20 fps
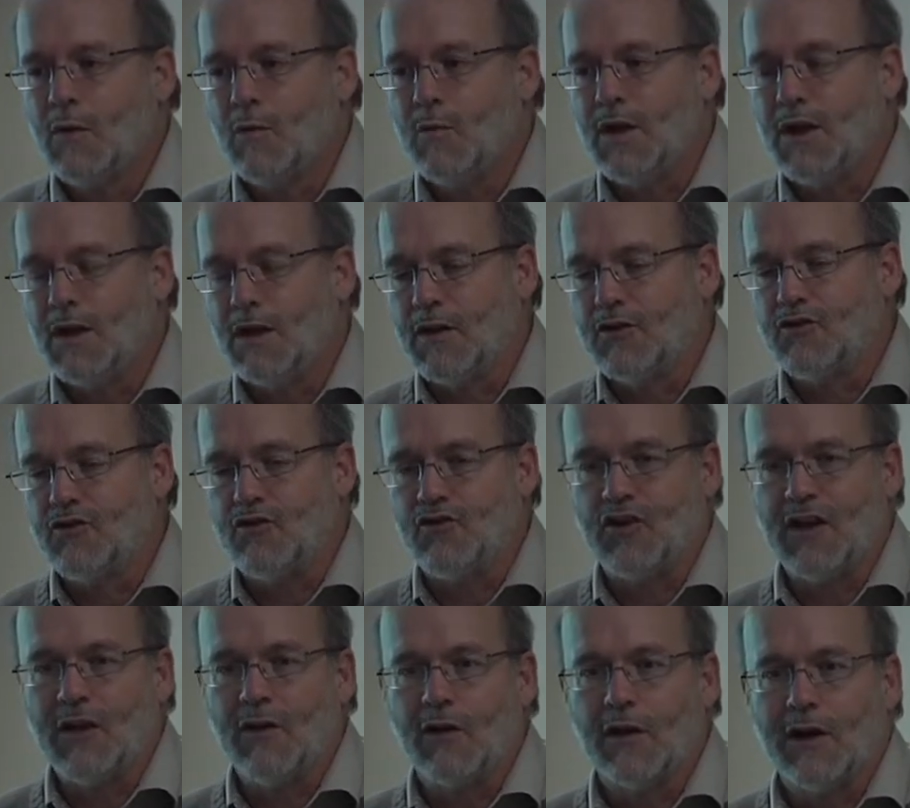because your
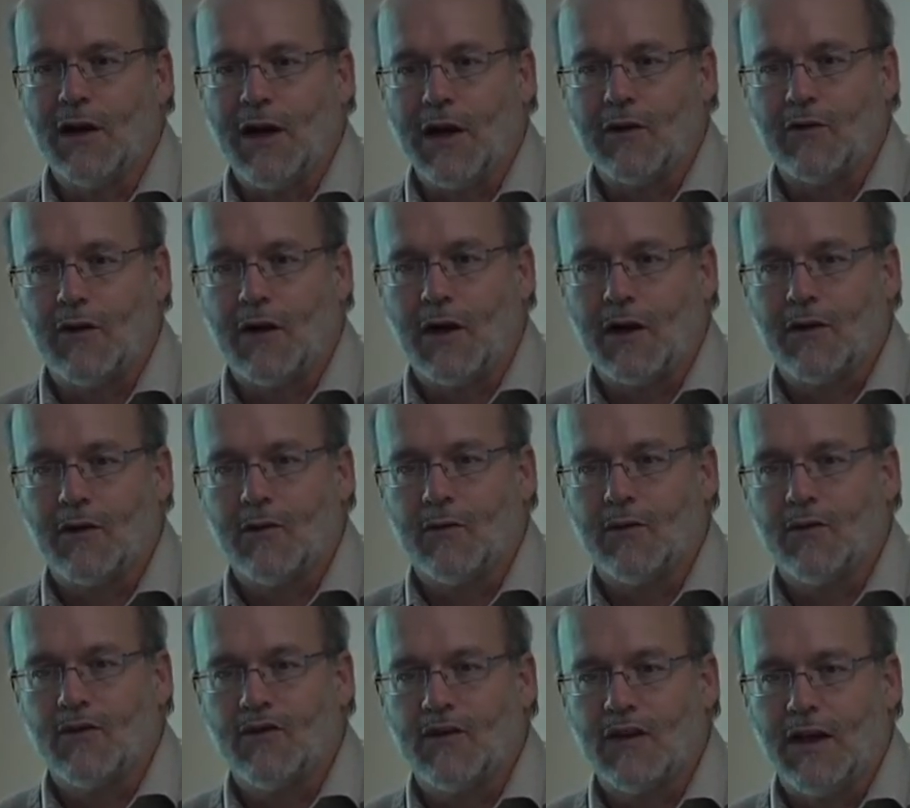general contractor
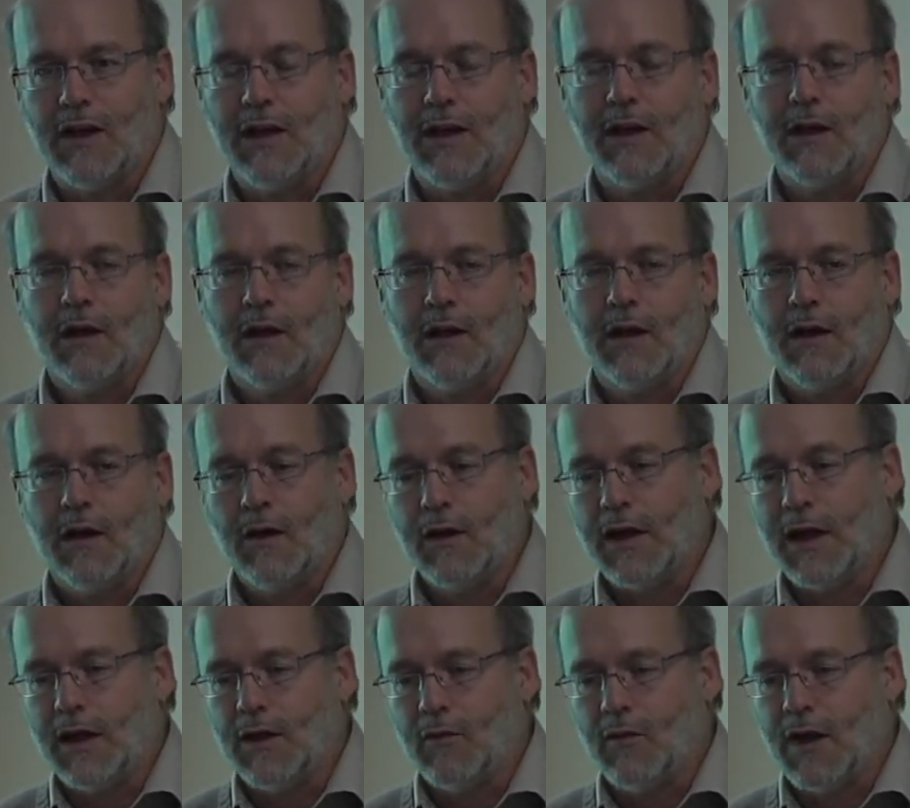will say, oh
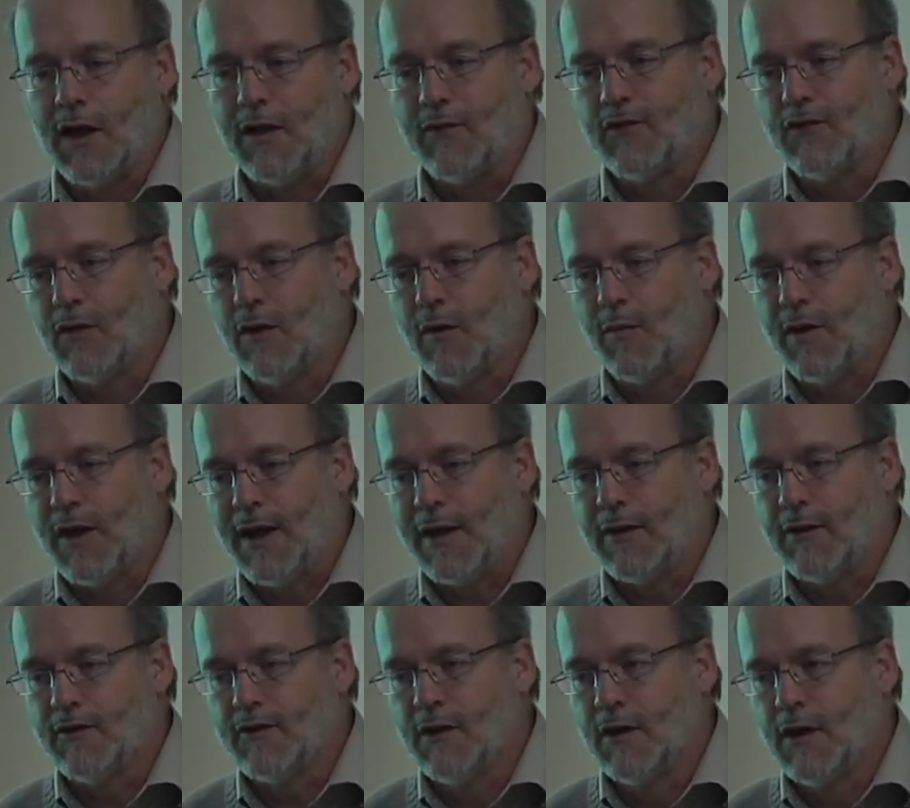yeah, you want to have solar
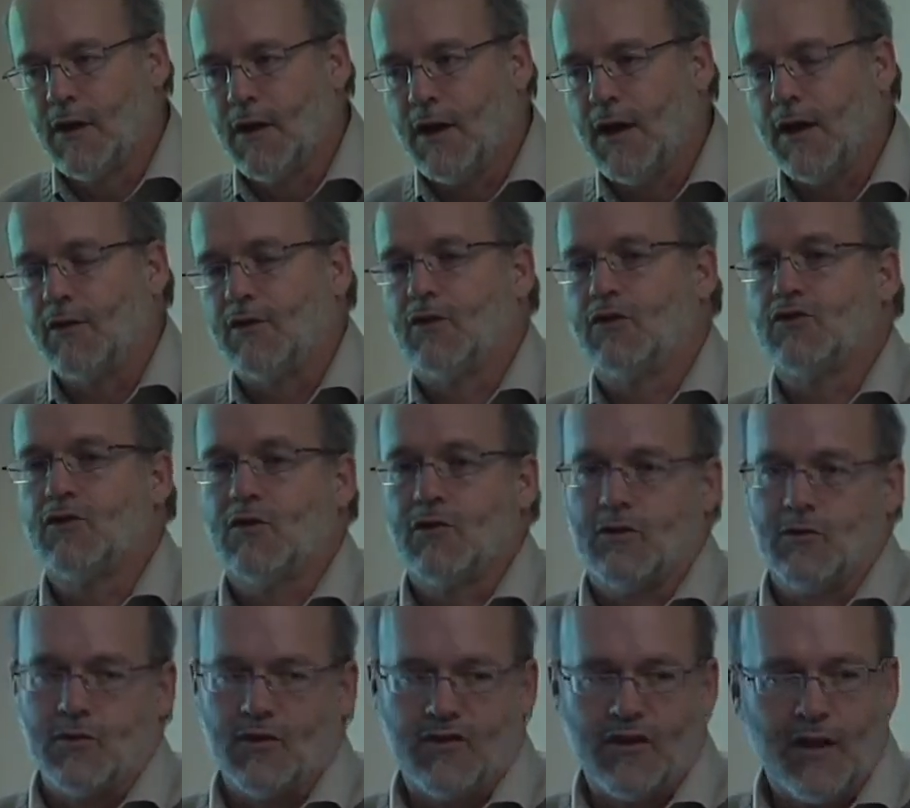panels, and turn
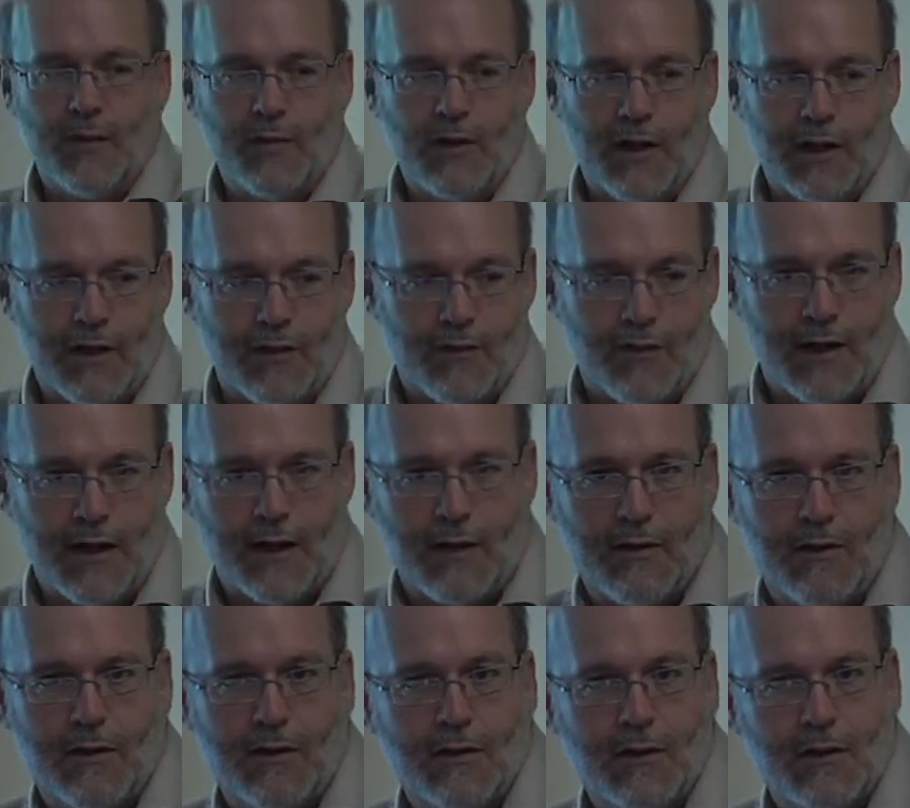to a
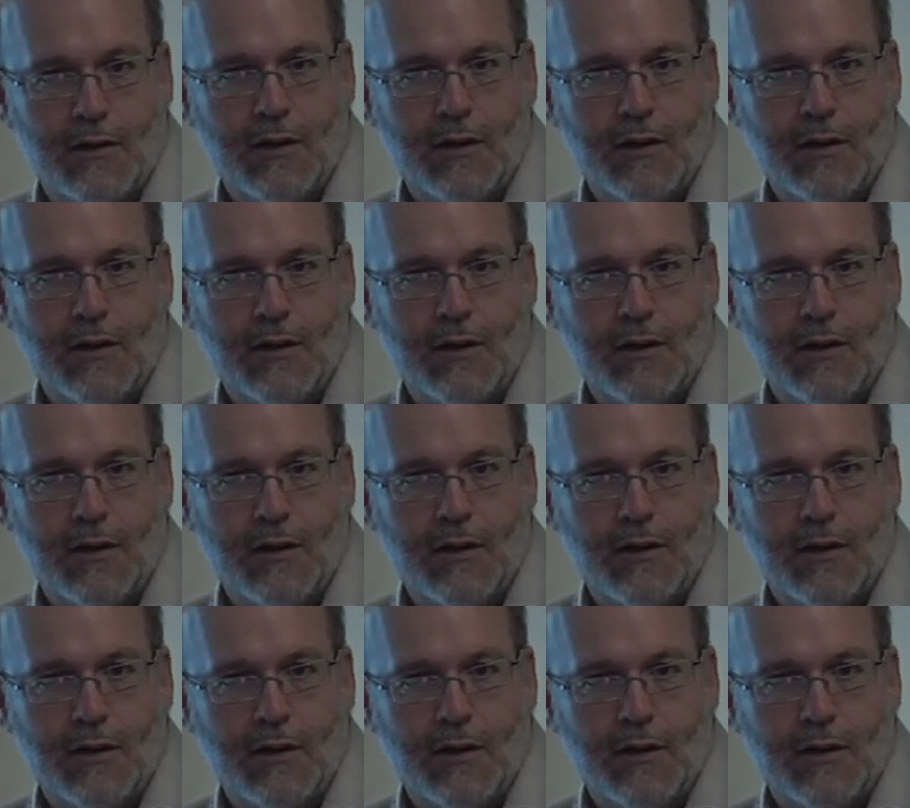subcontractor.